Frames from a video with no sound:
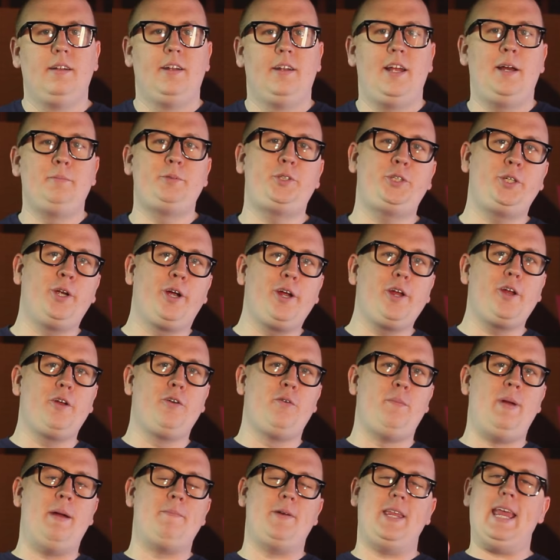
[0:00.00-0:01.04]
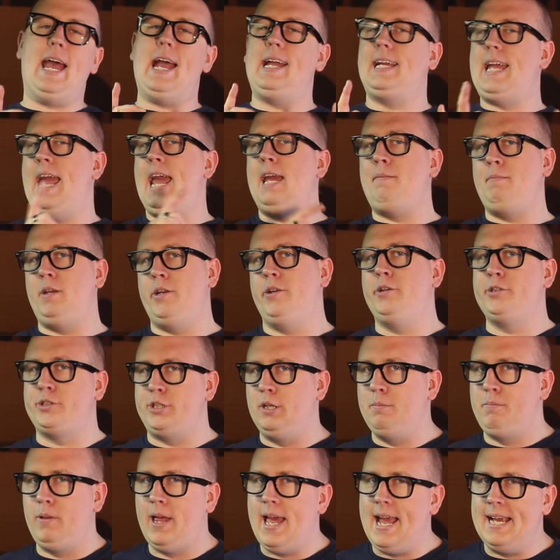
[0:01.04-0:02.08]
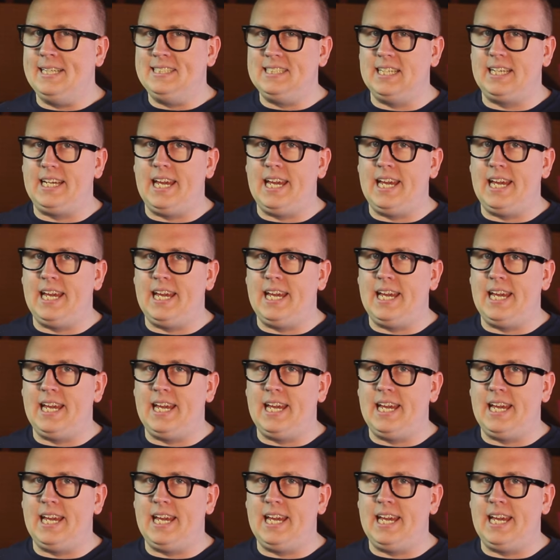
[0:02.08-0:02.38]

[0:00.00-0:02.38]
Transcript: I'm sure you remember that game you used to play as a